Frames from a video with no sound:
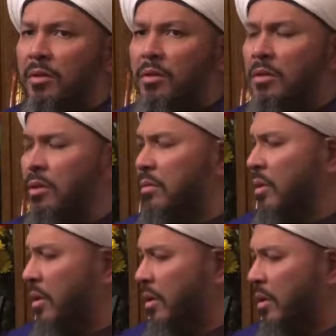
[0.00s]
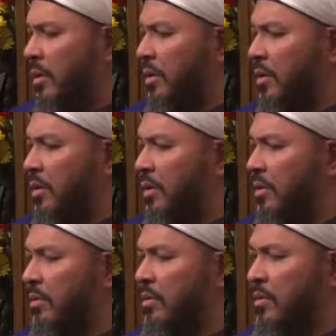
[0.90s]
And so,
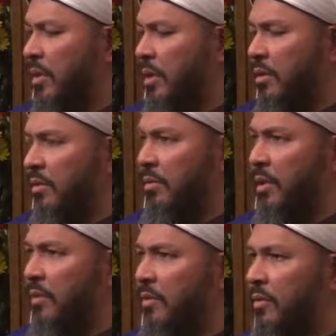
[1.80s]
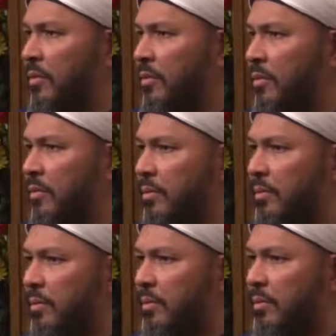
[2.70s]
we should learn from this.
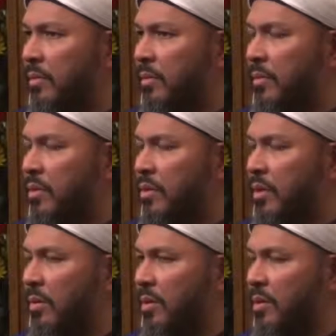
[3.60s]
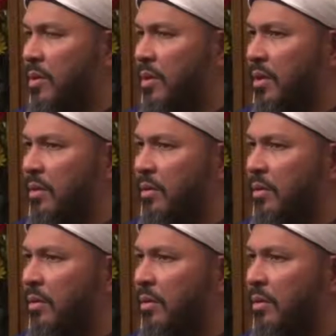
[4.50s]
We should not be busy.